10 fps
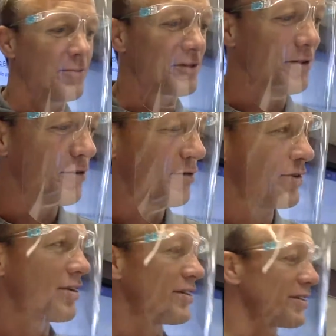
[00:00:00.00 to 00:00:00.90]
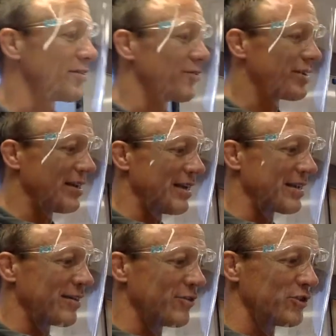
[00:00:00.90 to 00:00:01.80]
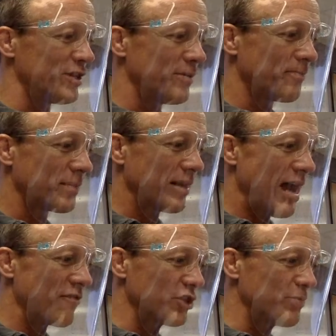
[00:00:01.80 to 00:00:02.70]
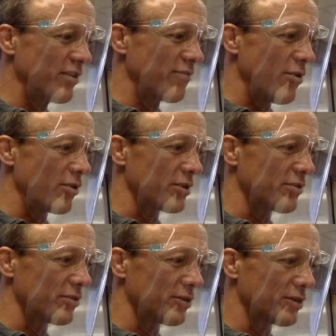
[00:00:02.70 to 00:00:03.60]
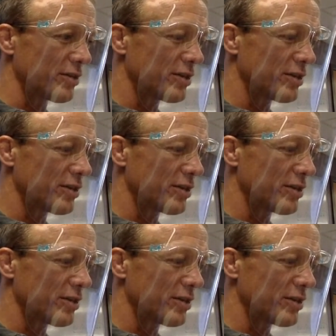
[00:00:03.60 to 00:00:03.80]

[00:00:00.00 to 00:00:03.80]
So you guys know kinetic energy, average speed of molecules.